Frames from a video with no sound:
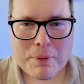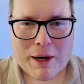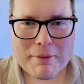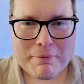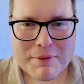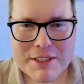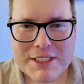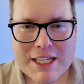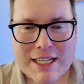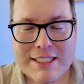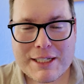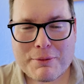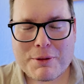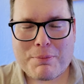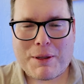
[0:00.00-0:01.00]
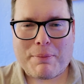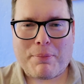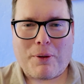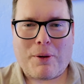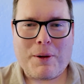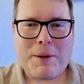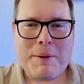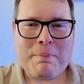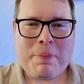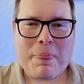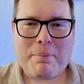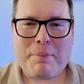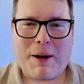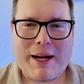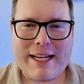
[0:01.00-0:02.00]
problem discussing with people,
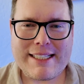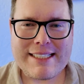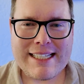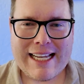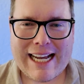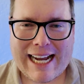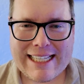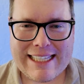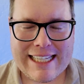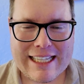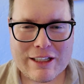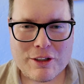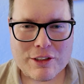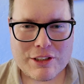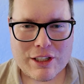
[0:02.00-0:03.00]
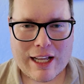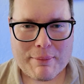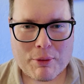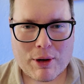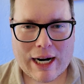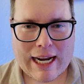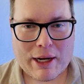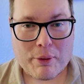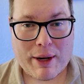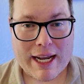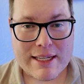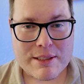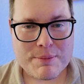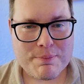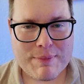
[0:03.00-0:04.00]
but I think it looks a lot more
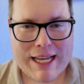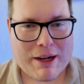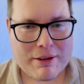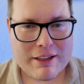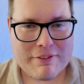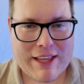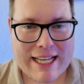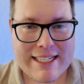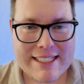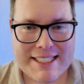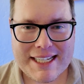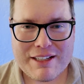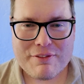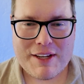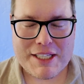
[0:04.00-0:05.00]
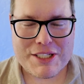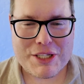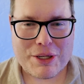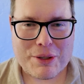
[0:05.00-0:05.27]
iOS. Now, if that doesn't convince